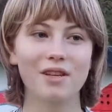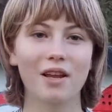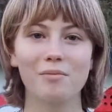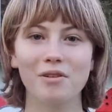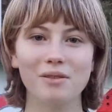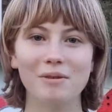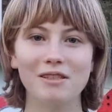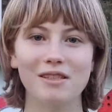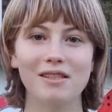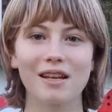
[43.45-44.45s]
and community
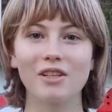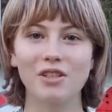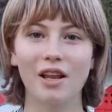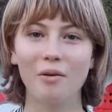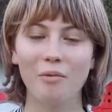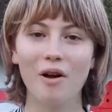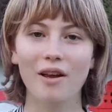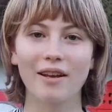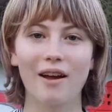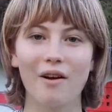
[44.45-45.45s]
businesses actually
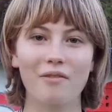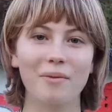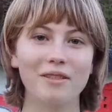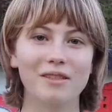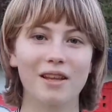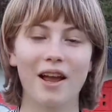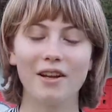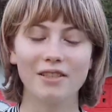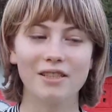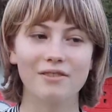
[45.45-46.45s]
work, and how everybody's
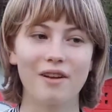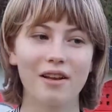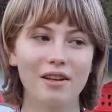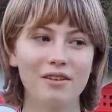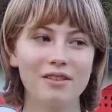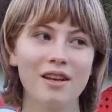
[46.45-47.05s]
ideas are valued.